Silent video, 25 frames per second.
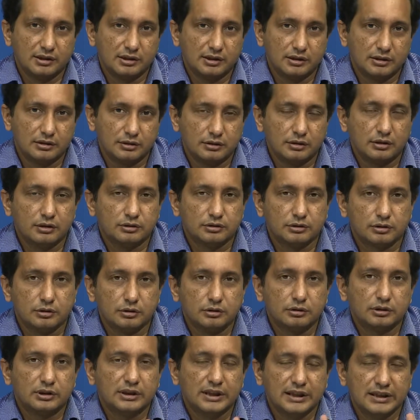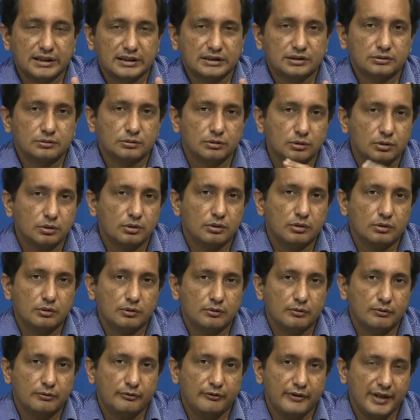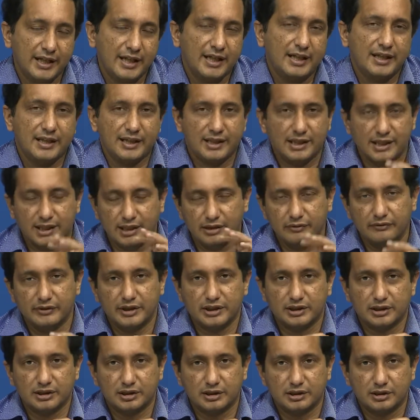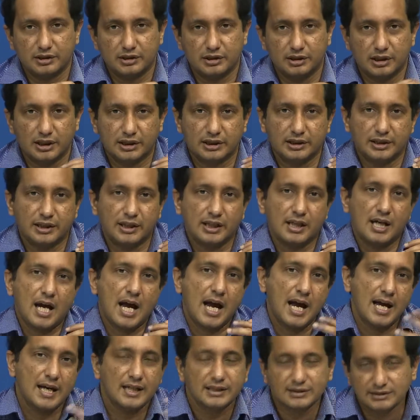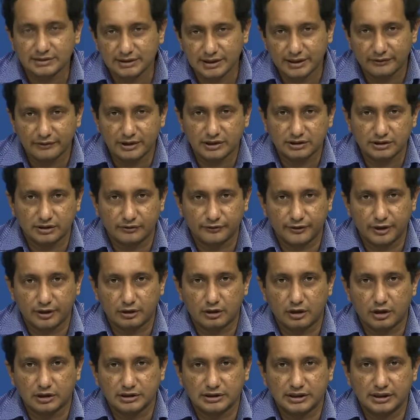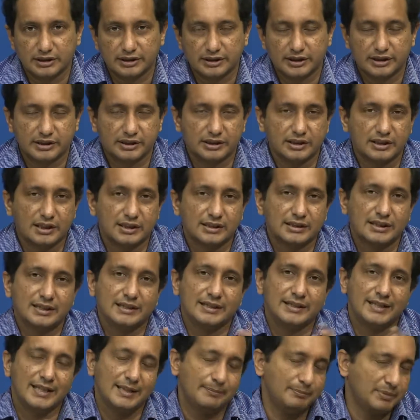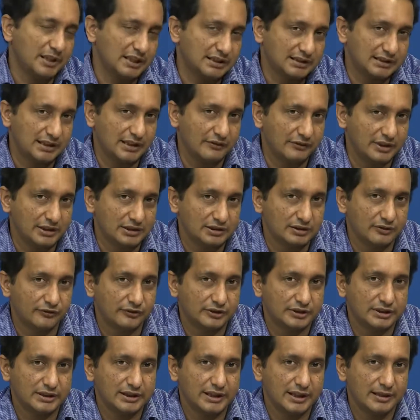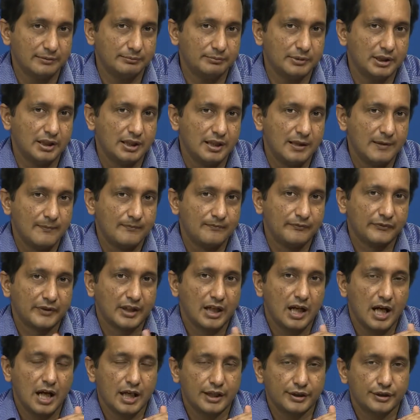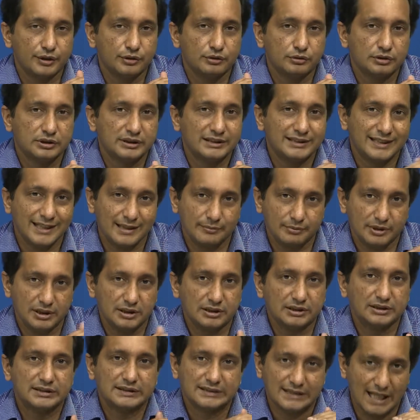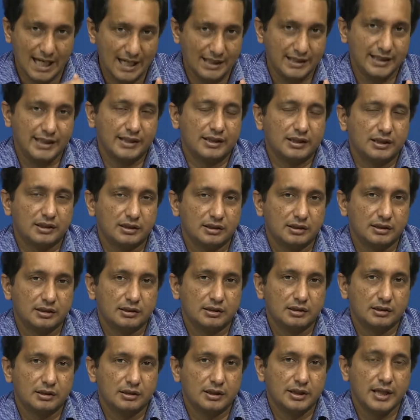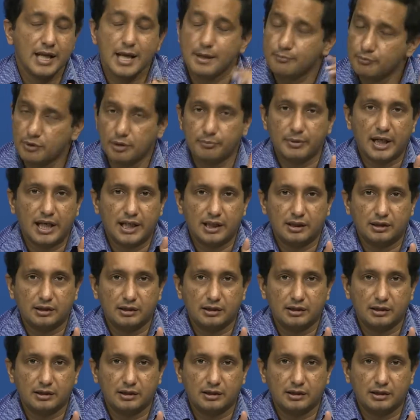you know so there is no way in which at the highest levels of your concentration at the deepest levels of sleep are you stable static immobile